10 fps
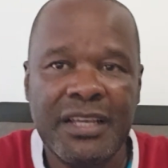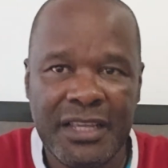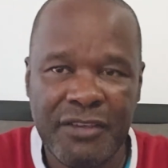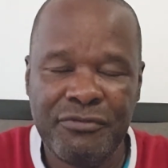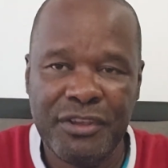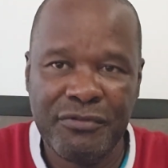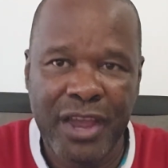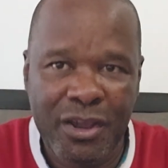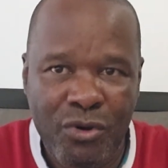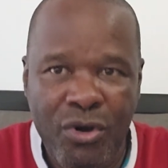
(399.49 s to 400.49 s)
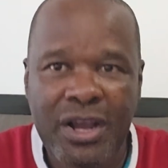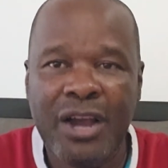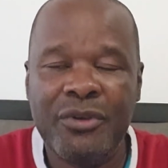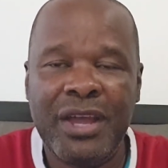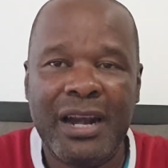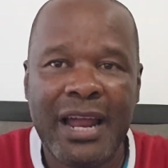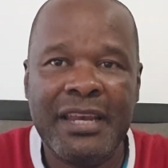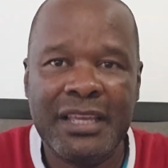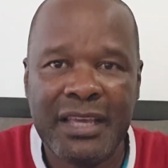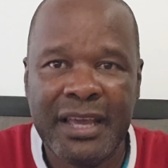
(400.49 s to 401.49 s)
If you are a hawker, you are
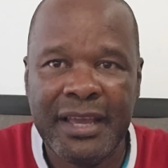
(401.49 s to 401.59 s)
running